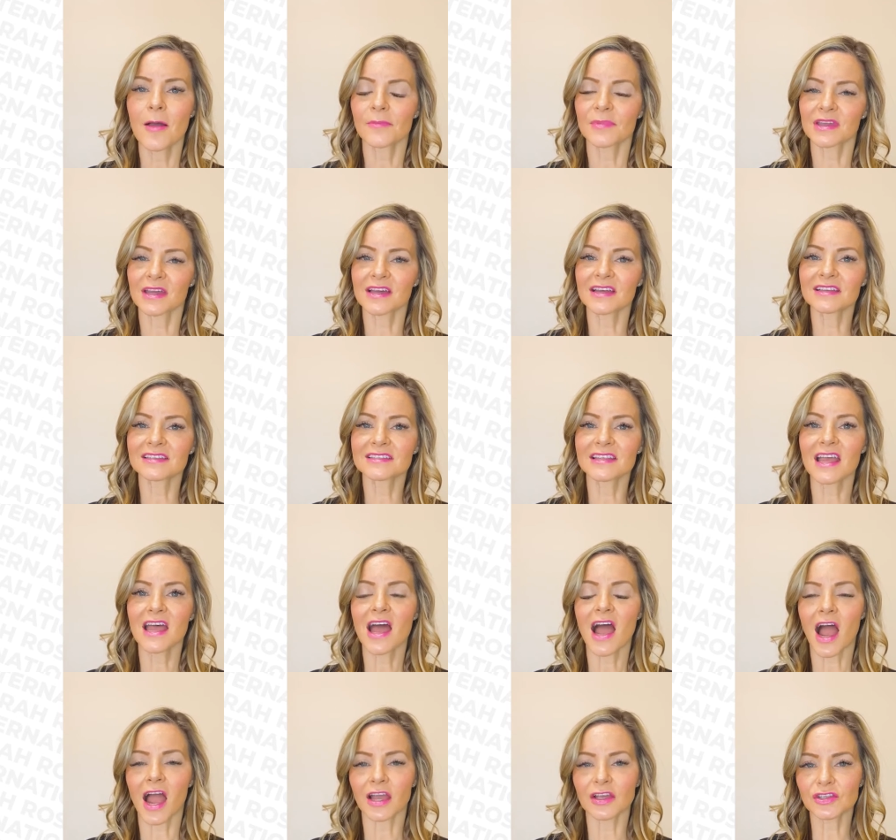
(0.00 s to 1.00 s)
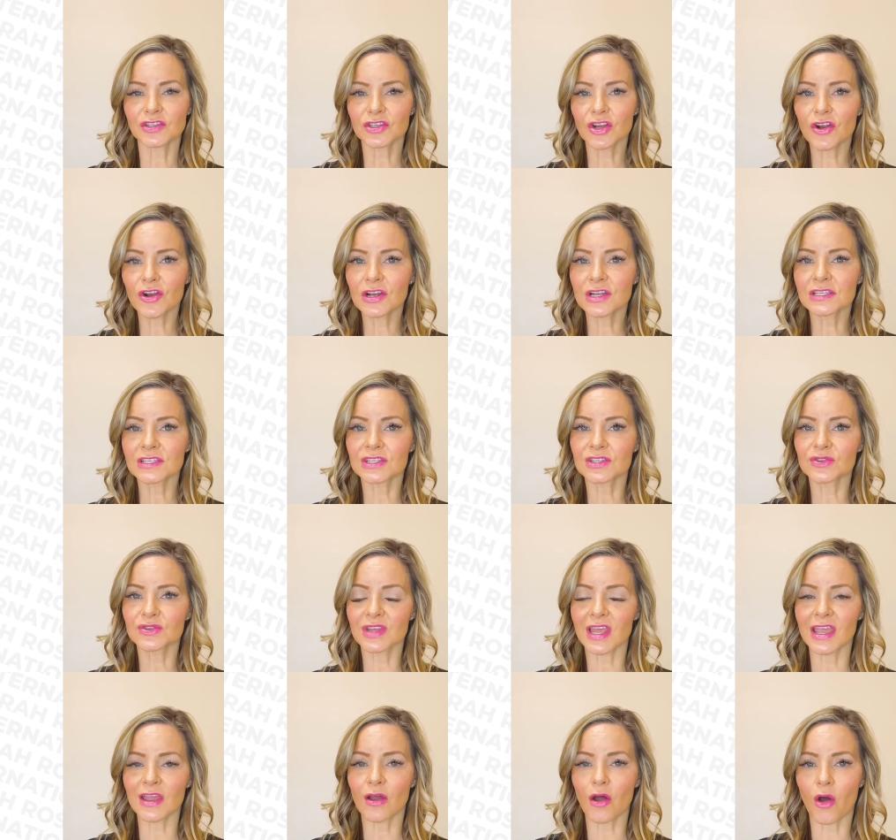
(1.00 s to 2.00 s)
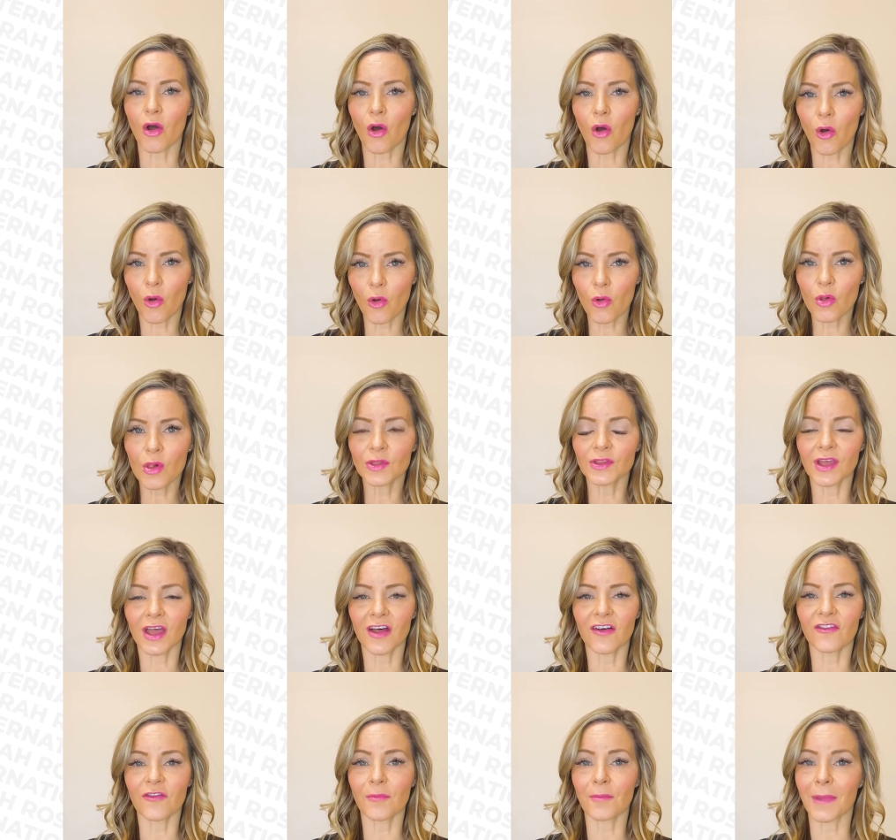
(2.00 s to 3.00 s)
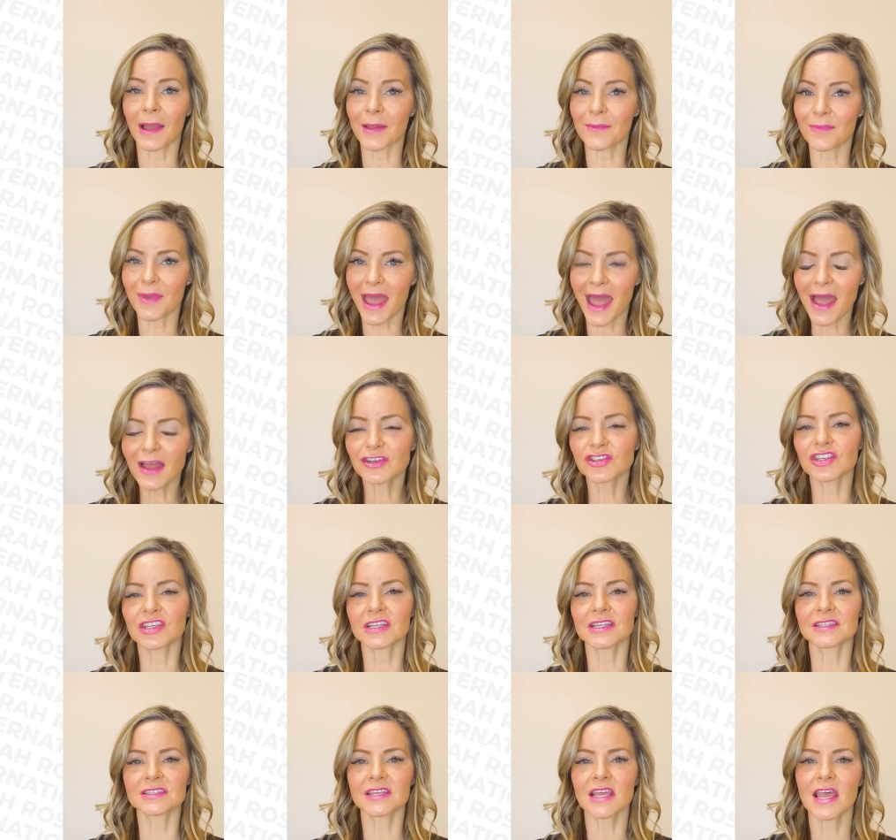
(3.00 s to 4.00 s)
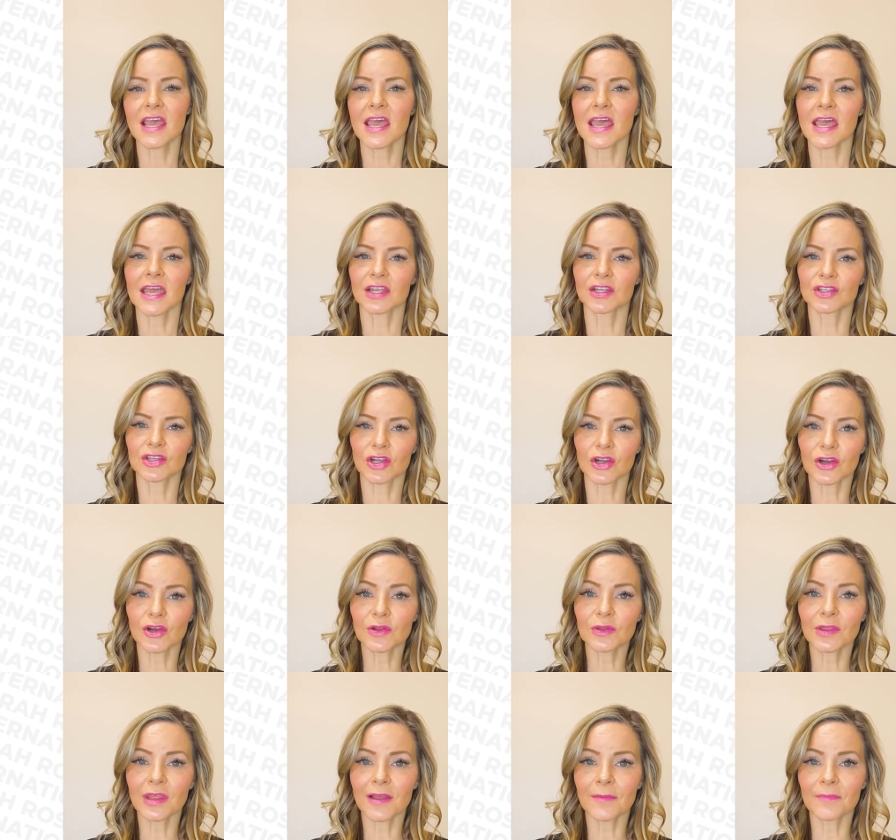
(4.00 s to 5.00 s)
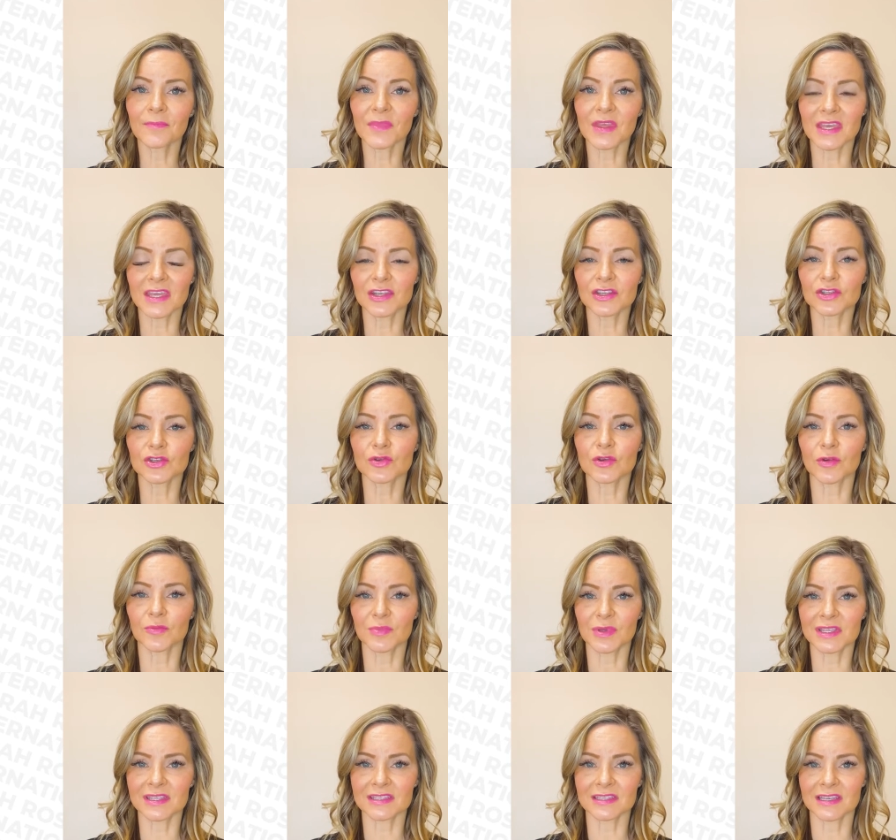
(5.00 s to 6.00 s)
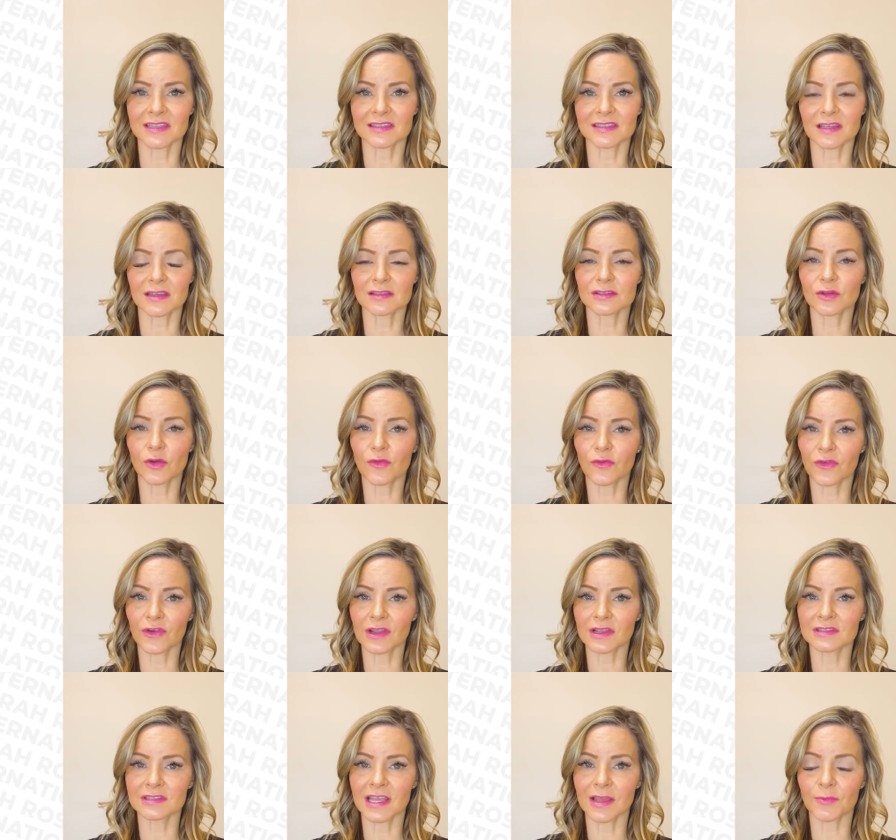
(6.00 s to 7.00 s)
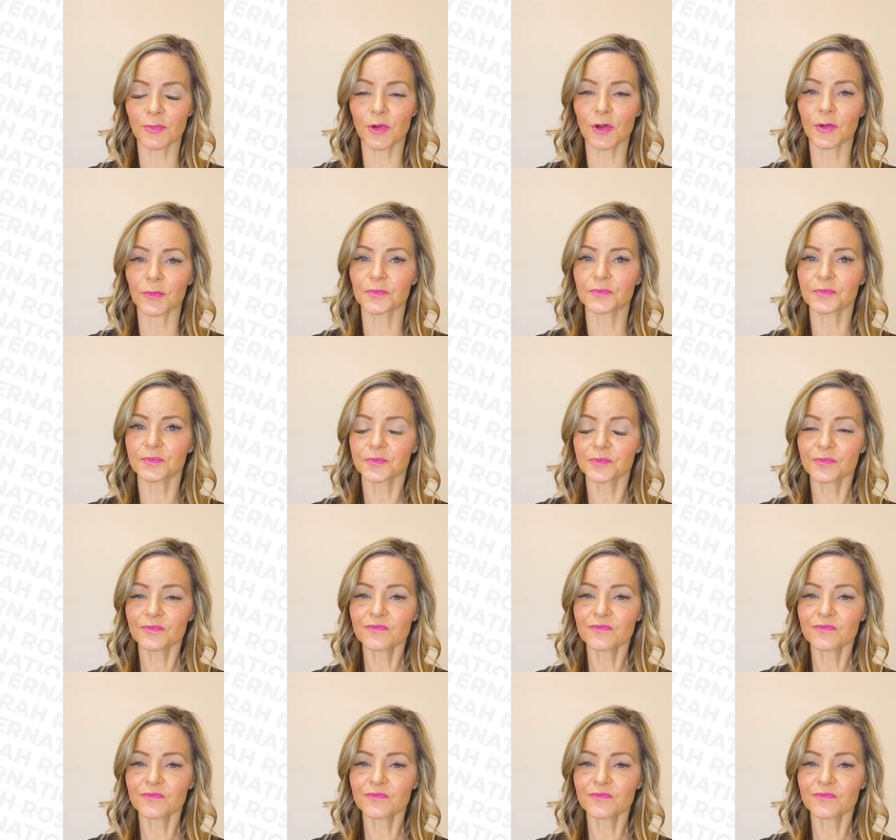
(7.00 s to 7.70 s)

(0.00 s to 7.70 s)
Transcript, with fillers: because I started to take hold of my passions and turn them into a business. So for example,